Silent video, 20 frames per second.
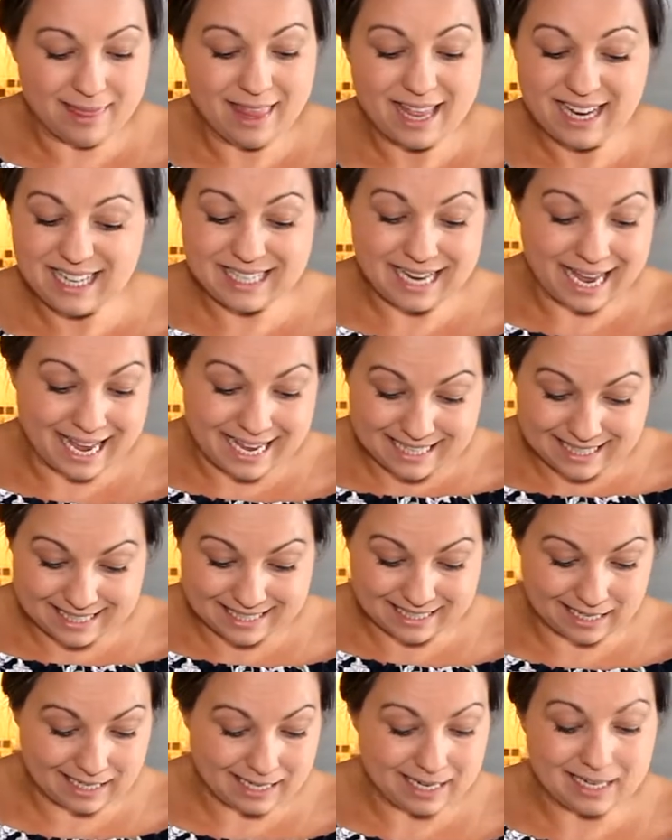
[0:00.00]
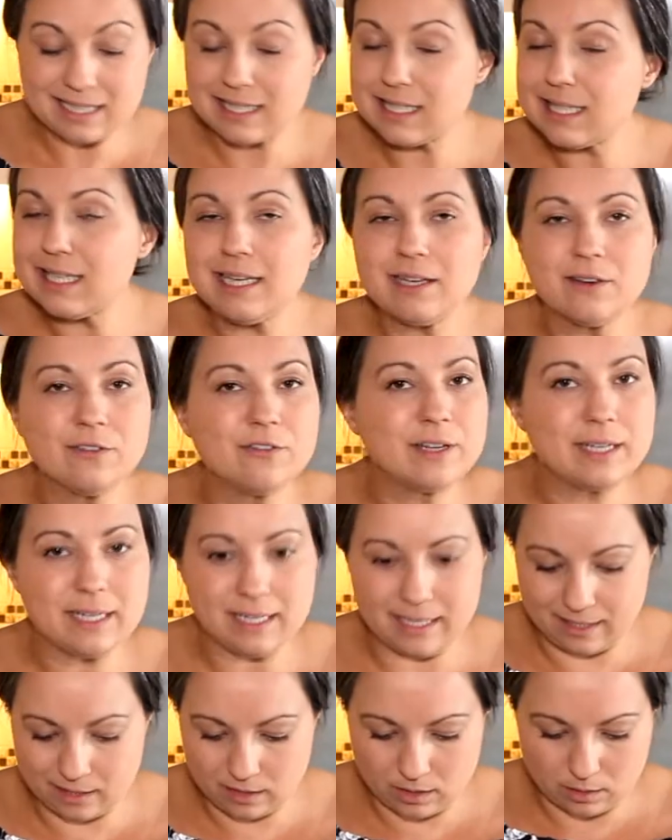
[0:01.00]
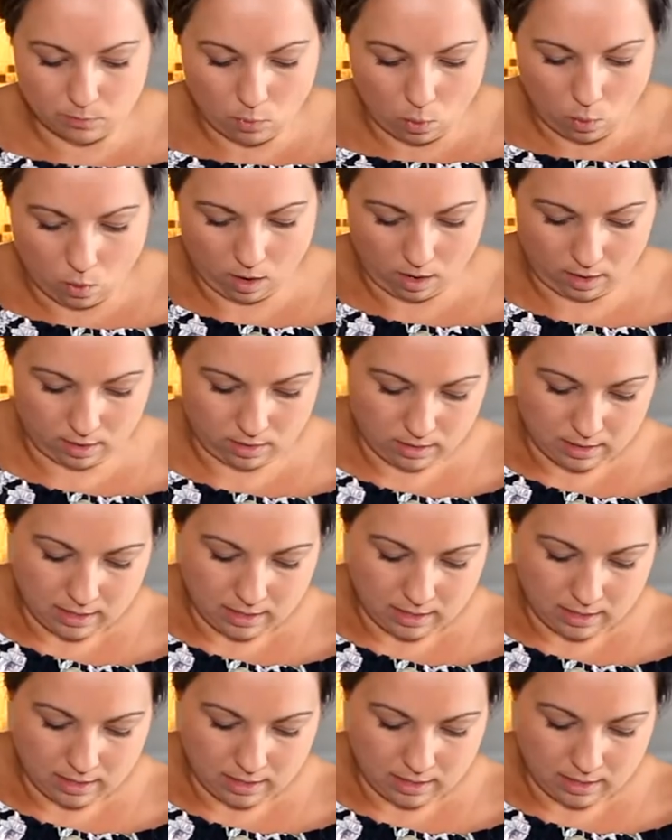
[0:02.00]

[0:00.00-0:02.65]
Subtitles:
then taste it and see if it needs more.